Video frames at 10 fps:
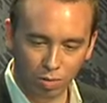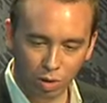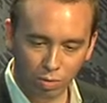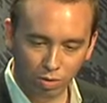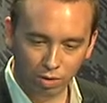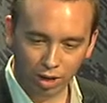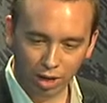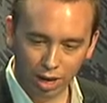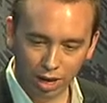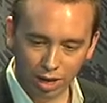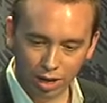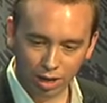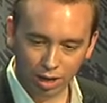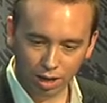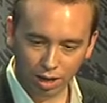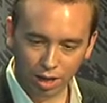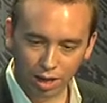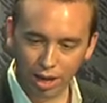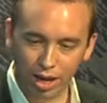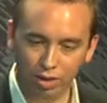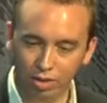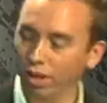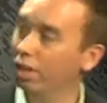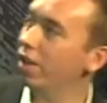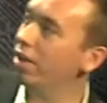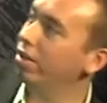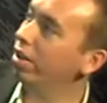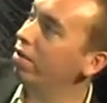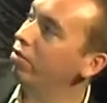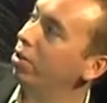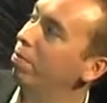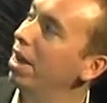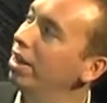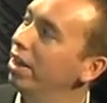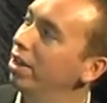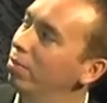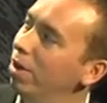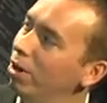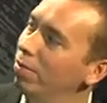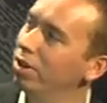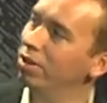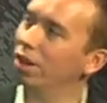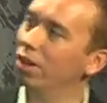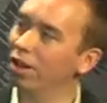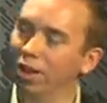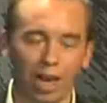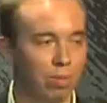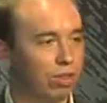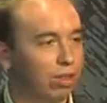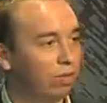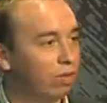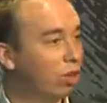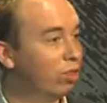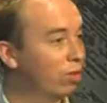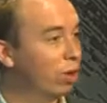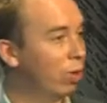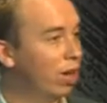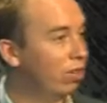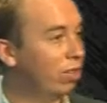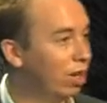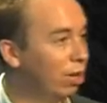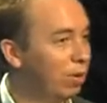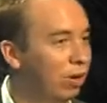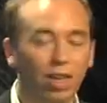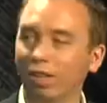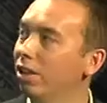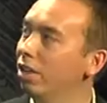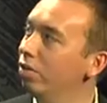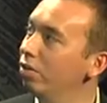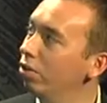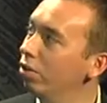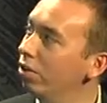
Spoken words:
what we'll see here is there's a server. It's pending at the moment. So Amazon have got the request. They're going to build that server for